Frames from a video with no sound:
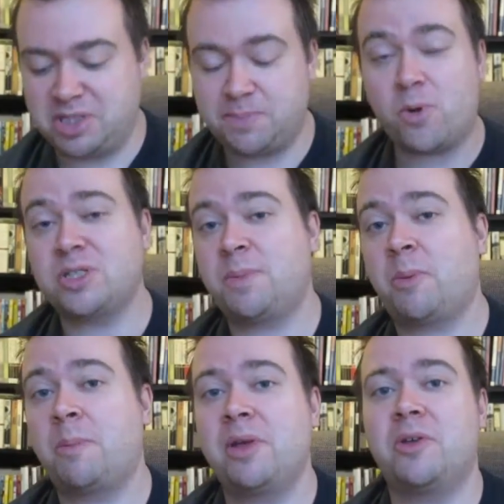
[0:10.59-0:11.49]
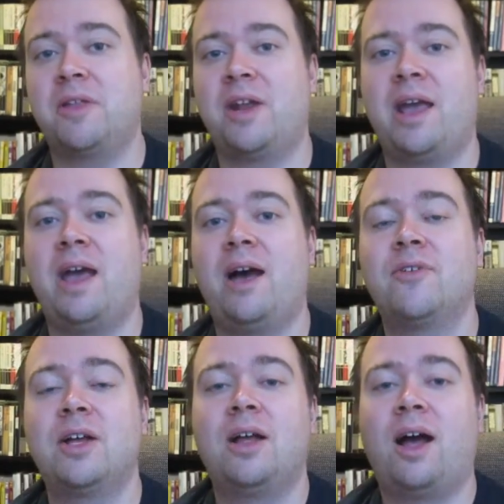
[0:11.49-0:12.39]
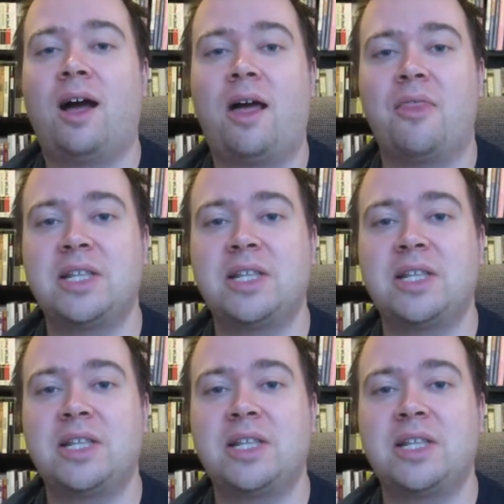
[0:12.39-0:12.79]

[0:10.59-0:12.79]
sports memorabilia that I have.